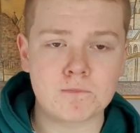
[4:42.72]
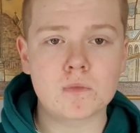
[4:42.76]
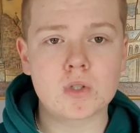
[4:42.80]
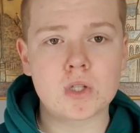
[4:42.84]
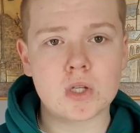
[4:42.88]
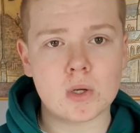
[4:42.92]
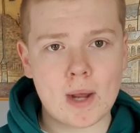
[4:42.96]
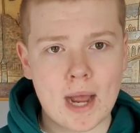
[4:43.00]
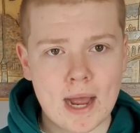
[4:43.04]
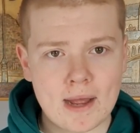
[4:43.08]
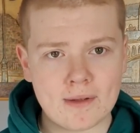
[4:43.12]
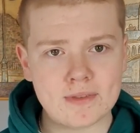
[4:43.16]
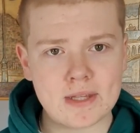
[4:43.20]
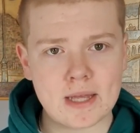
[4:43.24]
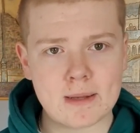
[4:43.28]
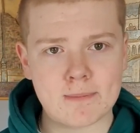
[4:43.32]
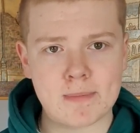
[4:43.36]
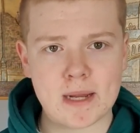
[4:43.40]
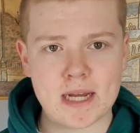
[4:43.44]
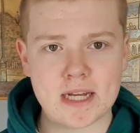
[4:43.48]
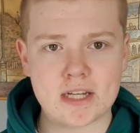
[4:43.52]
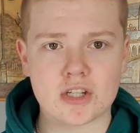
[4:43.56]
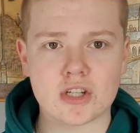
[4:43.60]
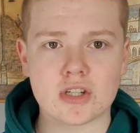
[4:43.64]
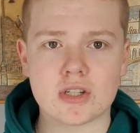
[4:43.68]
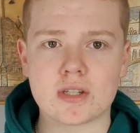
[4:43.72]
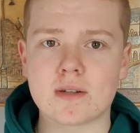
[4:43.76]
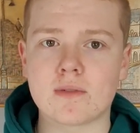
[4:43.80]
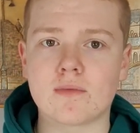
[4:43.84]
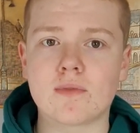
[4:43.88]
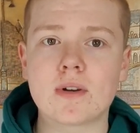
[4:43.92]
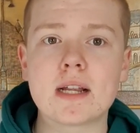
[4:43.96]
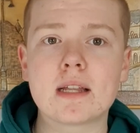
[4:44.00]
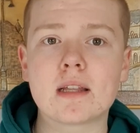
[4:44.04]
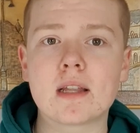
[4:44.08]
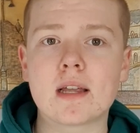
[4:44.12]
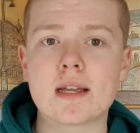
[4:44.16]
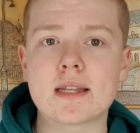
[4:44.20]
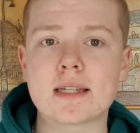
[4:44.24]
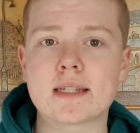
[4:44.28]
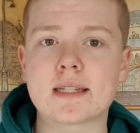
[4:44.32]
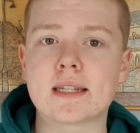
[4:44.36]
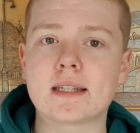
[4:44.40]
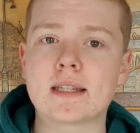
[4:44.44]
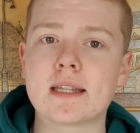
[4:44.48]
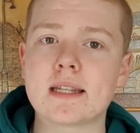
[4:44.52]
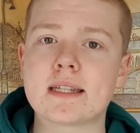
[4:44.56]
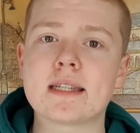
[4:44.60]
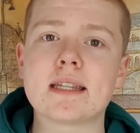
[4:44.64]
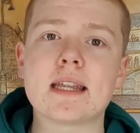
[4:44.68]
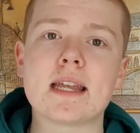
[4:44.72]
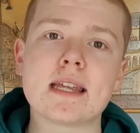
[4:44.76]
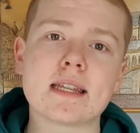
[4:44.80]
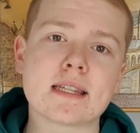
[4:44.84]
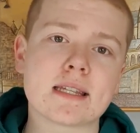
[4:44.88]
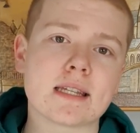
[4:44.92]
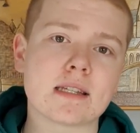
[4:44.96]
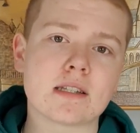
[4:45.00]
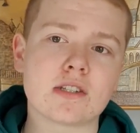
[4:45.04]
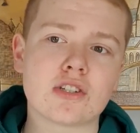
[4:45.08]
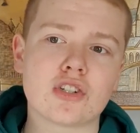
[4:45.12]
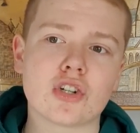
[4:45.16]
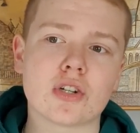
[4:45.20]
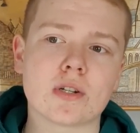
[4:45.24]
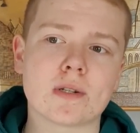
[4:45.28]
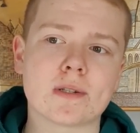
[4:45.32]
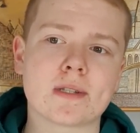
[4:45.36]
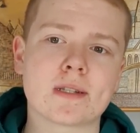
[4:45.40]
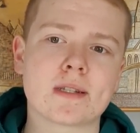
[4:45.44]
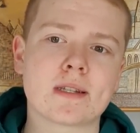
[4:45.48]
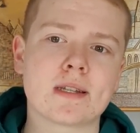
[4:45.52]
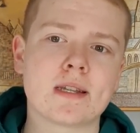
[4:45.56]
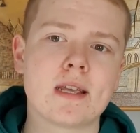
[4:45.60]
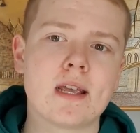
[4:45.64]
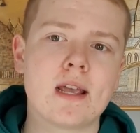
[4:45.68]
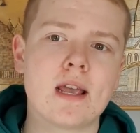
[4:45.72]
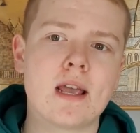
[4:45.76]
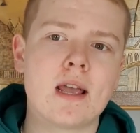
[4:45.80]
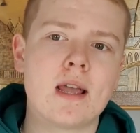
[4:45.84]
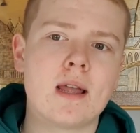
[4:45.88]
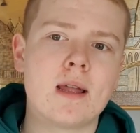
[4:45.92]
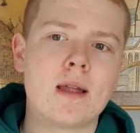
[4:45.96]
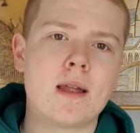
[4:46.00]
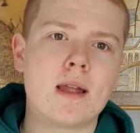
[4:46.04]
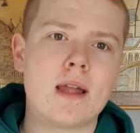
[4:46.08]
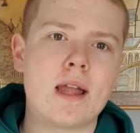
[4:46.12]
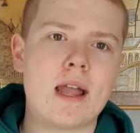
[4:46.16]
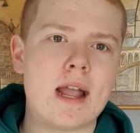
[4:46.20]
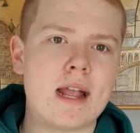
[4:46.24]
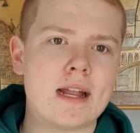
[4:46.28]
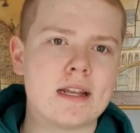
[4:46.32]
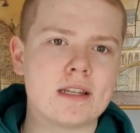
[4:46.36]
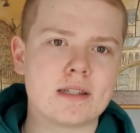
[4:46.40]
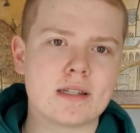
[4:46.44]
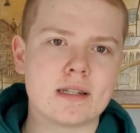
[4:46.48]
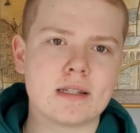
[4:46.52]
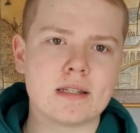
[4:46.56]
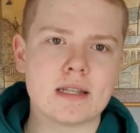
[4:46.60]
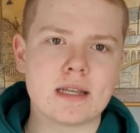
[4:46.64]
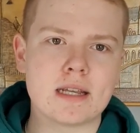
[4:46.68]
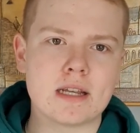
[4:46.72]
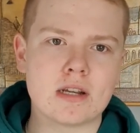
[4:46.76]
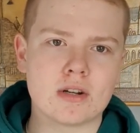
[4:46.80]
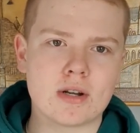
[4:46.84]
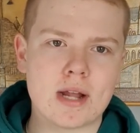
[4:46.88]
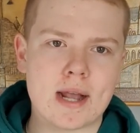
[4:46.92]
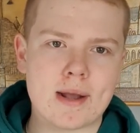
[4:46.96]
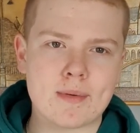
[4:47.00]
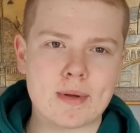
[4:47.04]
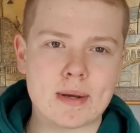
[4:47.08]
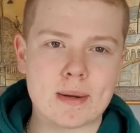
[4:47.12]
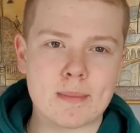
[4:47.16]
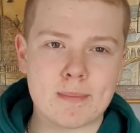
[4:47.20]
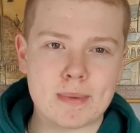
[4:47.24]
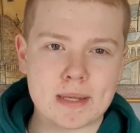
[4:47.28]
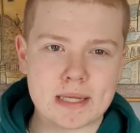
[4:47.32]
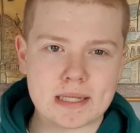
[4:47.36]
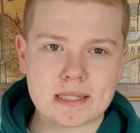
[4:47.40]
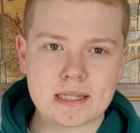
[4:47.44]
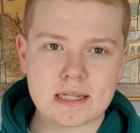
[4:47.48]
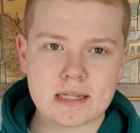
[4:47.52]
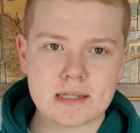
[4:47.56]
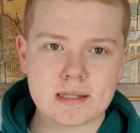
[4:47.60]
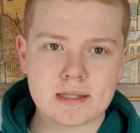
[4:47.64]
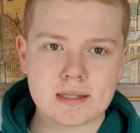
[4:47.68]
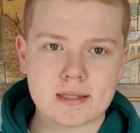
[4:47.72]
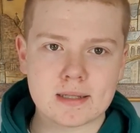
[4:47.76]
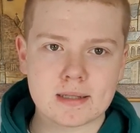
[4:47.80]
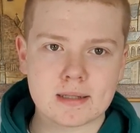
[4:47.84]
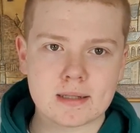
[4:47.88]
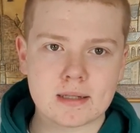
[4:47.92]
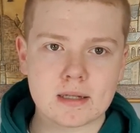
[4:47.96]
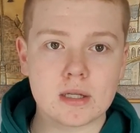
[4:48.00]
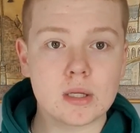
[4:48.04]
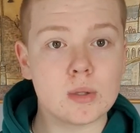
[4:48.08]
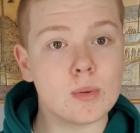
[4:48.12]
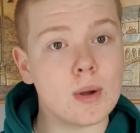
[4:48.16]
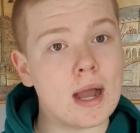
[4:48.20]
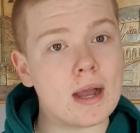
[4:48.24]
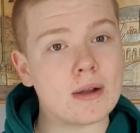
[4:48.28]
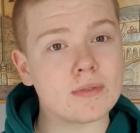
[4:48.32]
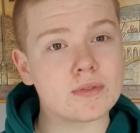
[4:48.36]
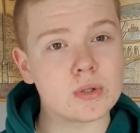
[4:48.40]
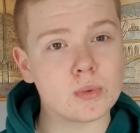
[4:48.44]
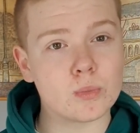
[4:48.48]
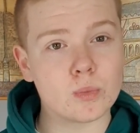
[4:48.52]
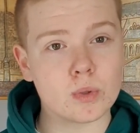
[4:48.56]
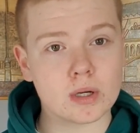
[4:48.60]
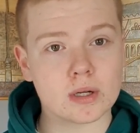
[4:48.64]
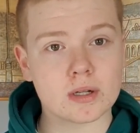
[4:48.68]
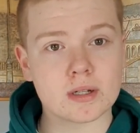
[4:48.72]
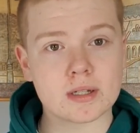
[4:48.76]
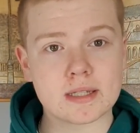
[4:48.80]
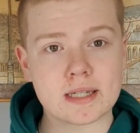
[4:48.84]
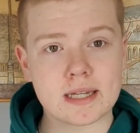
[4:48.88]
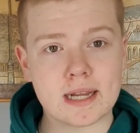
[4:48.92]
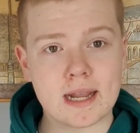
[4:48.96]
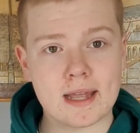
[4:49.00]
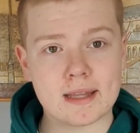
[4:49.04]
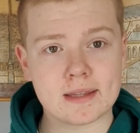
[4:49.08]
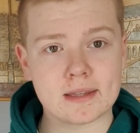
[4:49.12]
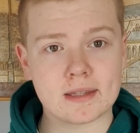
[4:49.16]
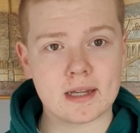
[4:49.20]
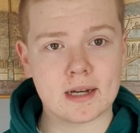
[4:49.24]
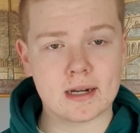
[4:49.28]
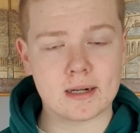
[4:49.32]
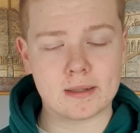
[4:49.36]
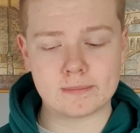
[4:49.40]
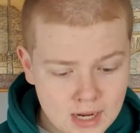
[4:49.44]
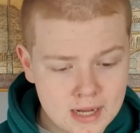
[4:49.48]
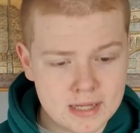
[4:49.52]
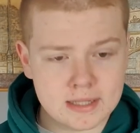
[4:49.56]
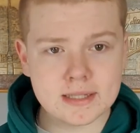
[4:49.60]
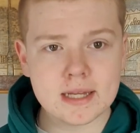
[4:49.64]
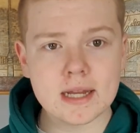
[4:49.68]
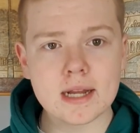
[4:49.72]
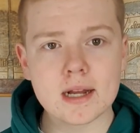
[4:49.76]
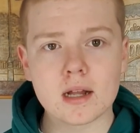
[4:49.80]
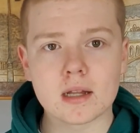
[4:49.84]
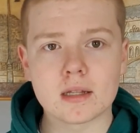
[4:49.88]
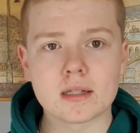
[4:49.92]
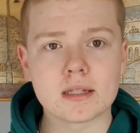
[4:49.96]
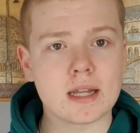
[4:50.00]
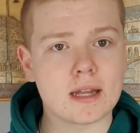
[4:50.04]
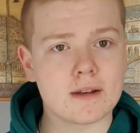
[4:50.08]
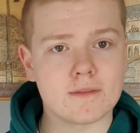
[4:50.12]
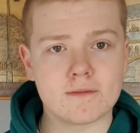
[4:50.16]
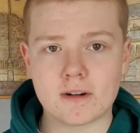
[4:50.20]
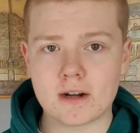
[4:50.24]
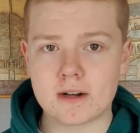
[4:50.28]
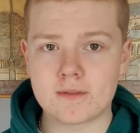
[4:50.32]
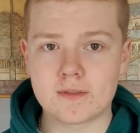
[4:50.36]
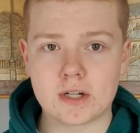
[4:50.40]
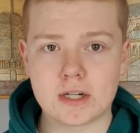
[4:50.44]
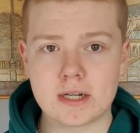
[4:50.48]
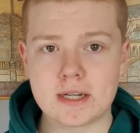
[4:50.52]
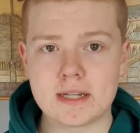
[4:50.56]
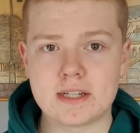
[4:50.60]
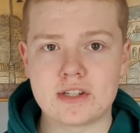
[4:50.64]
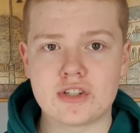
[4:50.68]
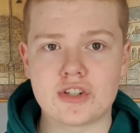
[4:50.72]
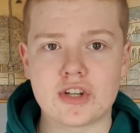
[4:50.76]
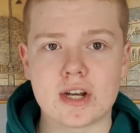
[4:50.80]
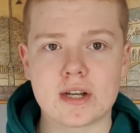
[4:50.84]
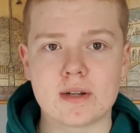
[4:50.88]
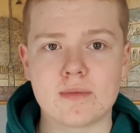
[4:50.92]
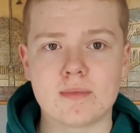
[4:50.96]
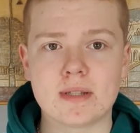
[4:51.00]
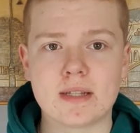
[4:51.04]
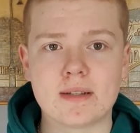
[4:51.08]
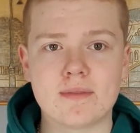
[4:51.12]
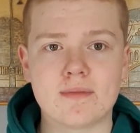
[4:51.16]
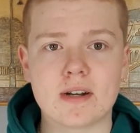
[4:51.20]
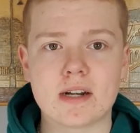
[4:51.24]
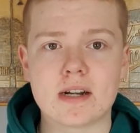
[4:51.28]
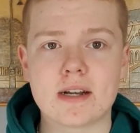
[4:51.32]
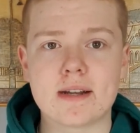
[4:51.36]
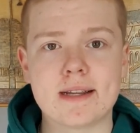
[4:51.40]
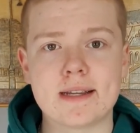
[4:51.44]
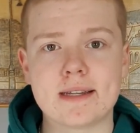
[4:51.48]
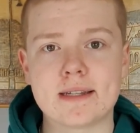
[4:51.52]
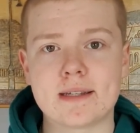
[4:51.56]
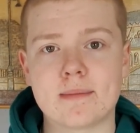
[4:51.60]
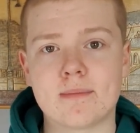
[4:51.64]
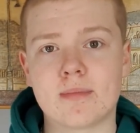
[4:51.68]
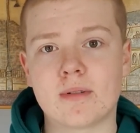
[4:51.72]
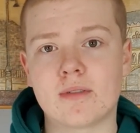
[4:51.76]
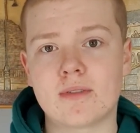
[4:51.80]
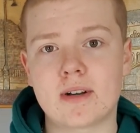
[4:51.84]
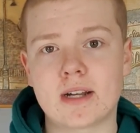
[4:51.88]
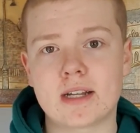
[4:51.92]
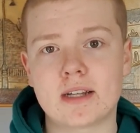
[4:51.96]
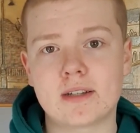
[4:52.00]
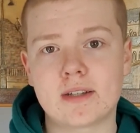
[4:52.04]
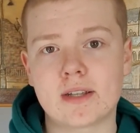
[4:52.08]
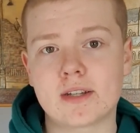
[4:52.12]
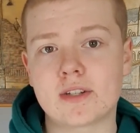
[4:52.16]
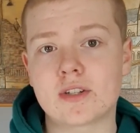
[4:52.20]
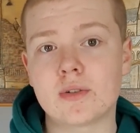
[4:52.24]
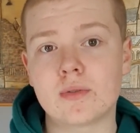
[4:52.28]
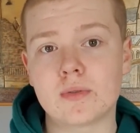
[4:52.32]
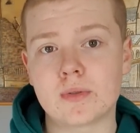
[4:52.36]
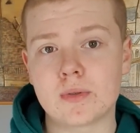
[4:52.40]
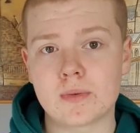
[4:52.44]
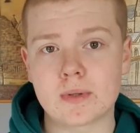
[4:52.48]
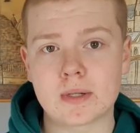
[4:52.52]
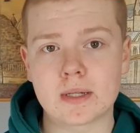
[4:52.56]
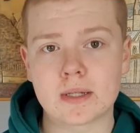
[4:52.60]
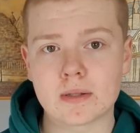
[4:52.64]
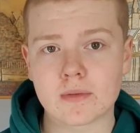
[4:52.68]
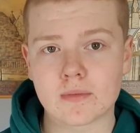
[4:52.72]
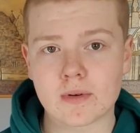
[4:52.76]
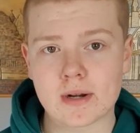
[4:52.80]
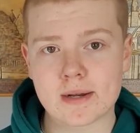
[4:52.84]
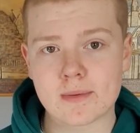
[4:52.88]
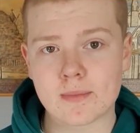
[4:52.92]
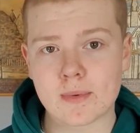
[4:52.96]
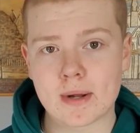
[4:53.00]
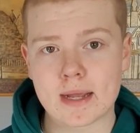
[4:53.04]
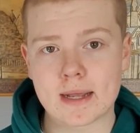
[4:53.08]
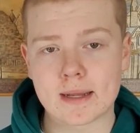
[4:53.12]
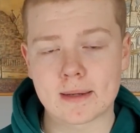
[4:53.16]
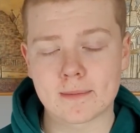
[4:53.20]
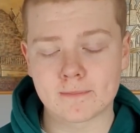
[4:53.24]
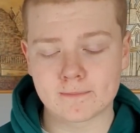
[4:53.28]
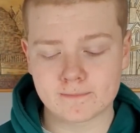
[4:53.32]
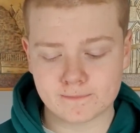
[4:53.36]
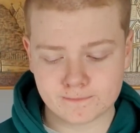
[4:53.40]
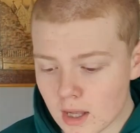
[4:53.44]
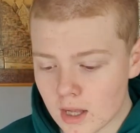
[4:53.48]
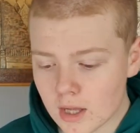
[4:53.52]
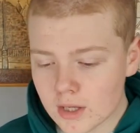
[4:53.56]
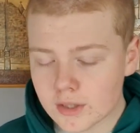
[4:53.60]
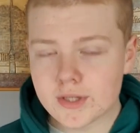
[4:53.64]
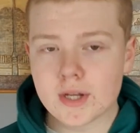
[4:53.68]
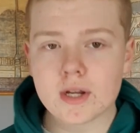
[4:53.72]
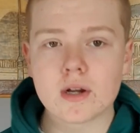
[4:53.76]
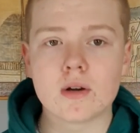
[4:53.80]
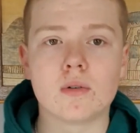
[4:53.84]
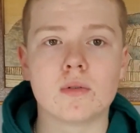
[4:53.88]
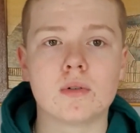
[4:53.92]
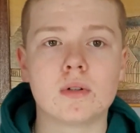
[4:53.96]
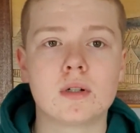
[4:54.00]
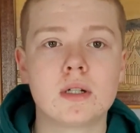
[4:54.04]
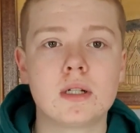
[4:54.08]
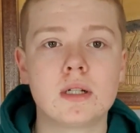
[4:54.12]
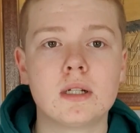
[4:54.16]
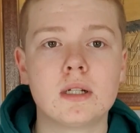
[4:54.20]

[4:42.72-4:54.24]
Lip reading: So have that patience and realize that this isn't just instantly you're now in a business. You have to work to get there. In saying all of that, Fiverr is genuinely very easy, provided that you do it in the right way. So